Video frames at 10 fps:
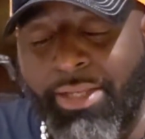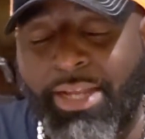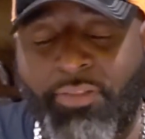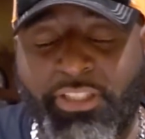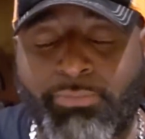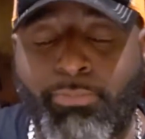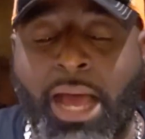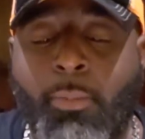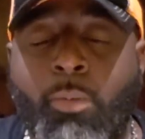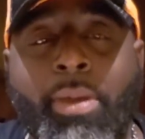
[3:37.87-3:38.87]
Now, this
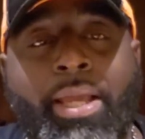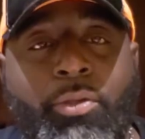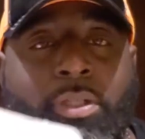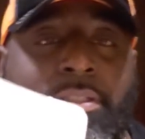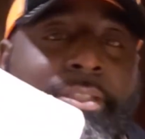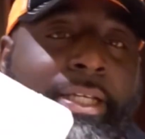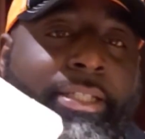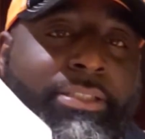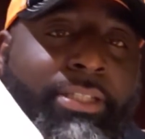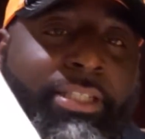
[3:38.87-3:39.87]
Bible, man, you can see
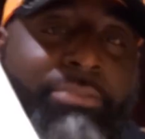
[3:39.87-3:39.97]
it's